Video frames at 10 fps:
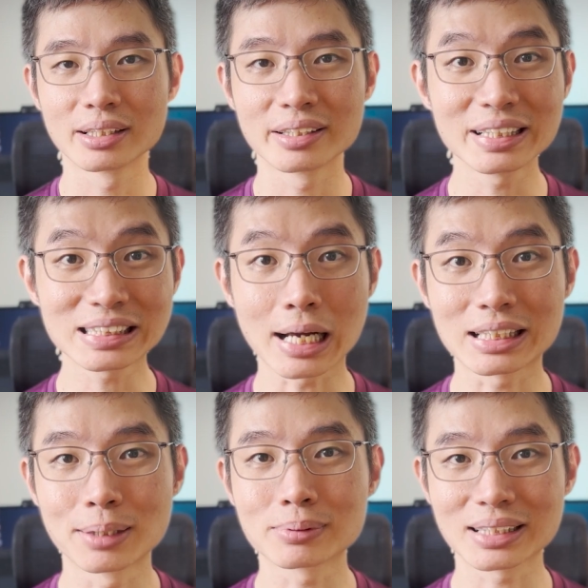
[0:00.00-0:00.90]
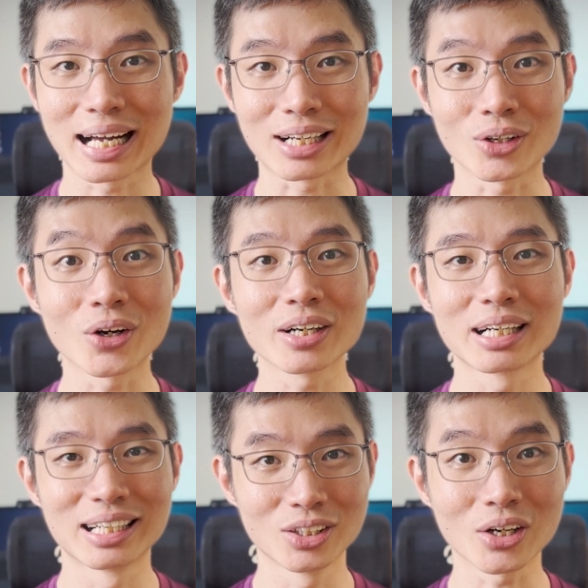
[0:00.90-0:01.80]
These items are called
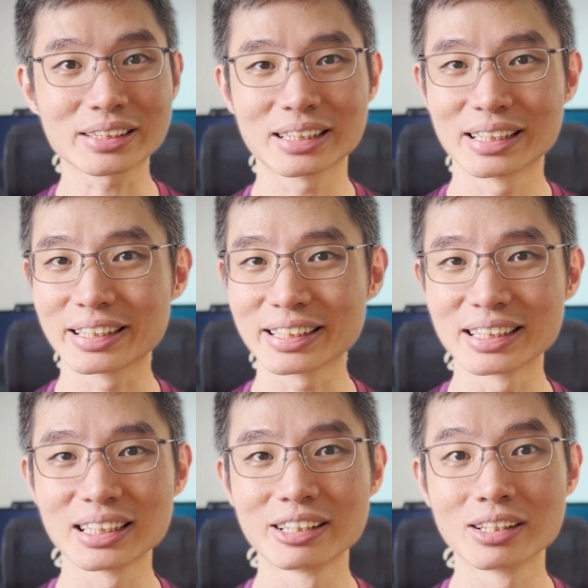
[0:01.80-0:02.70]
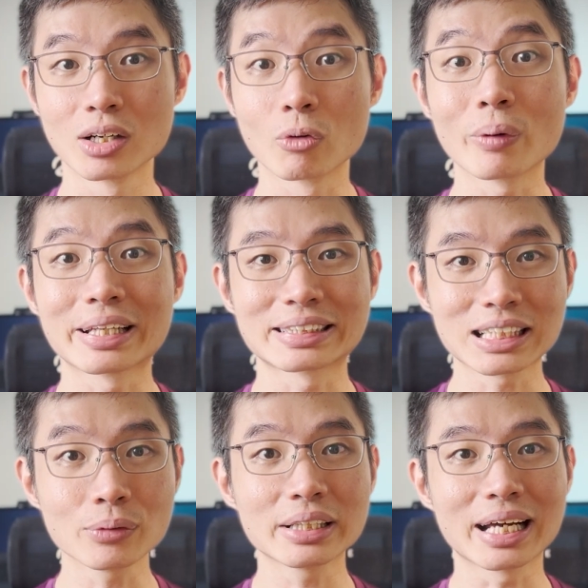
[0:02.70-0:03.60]
a loss leader, where they
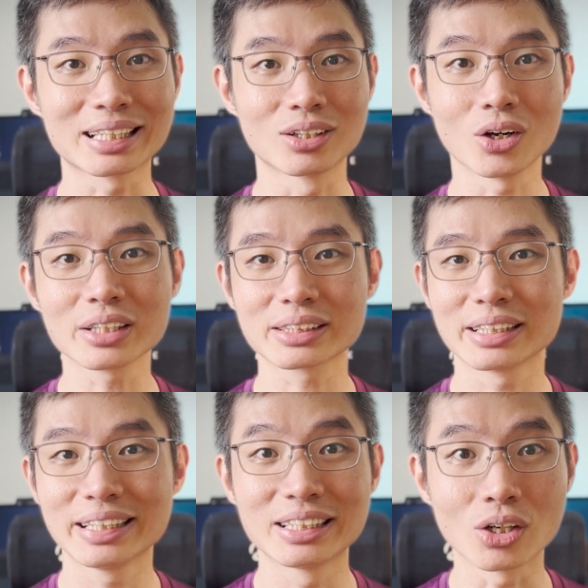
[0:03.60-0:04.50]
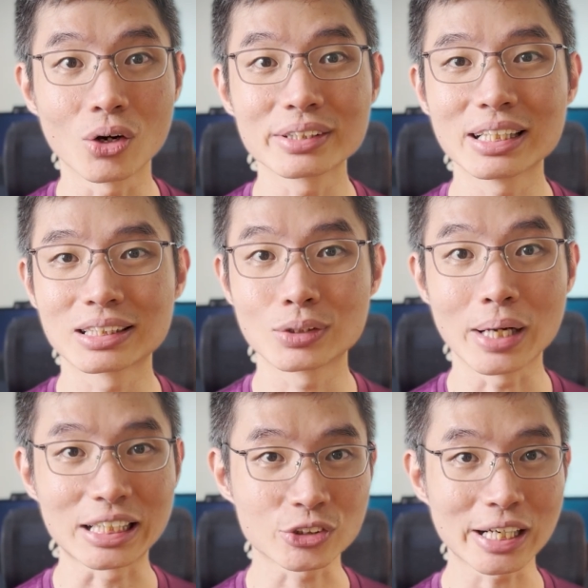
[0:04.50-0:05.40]
sell it at a loss in order to
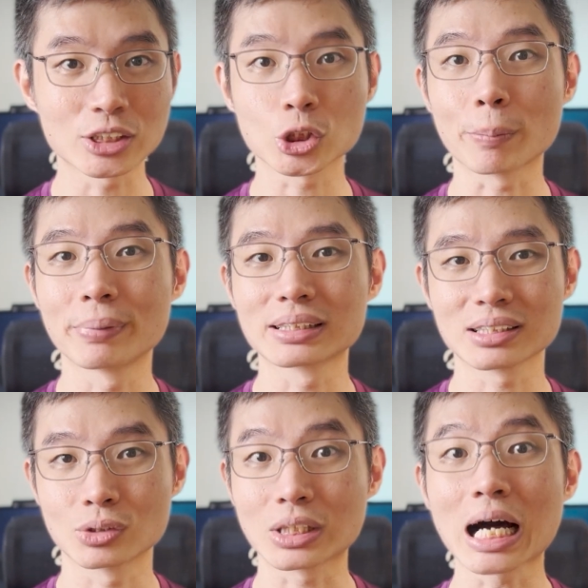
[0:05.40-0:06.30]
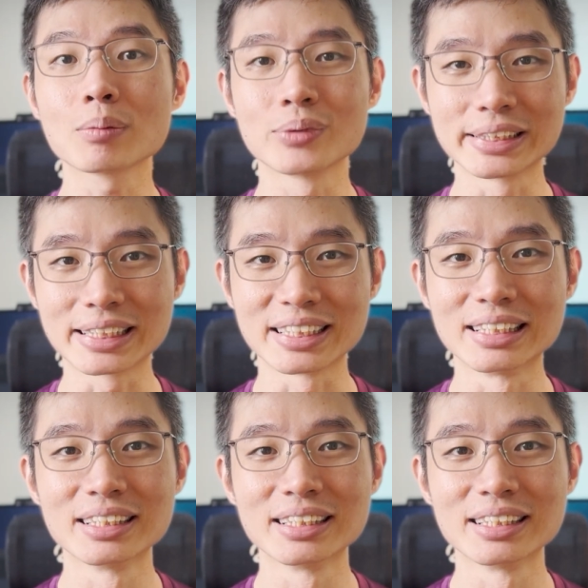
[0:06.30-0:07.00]
attract shoppers to come visit.